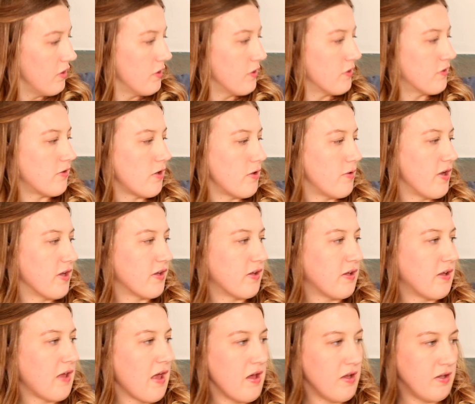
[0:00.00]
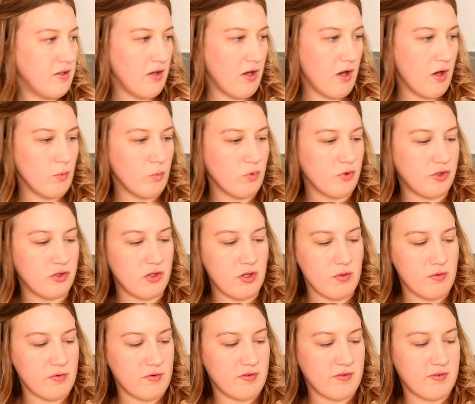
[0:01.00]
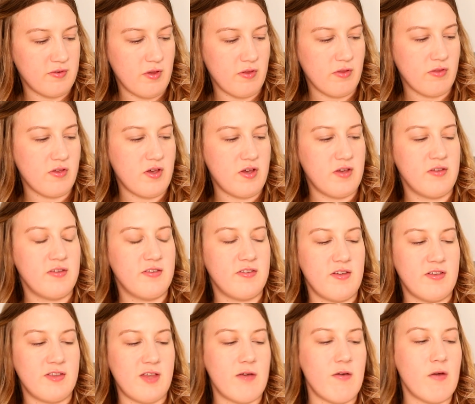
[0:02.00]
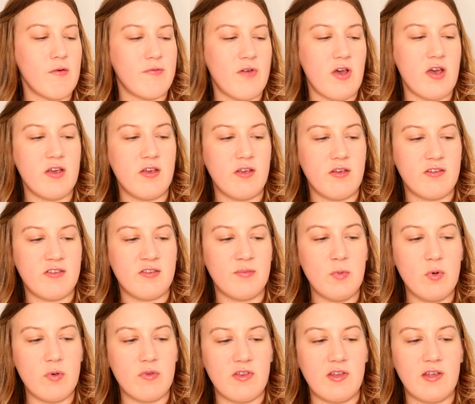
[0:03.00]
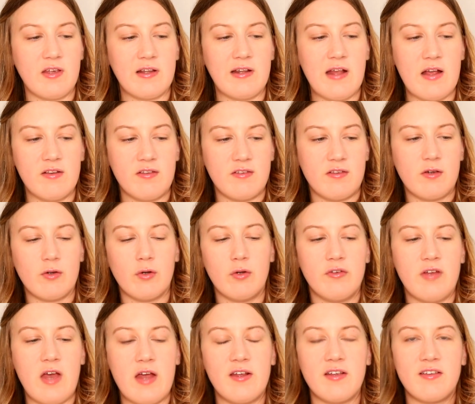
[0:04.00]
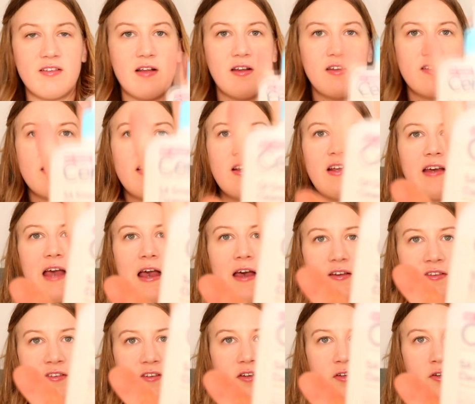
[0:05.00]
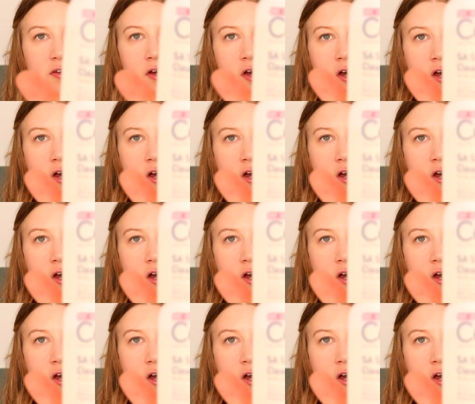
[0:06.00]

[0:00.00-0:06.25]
So again, I would use this CeraVe smoothing cleanser containing salicylic acid,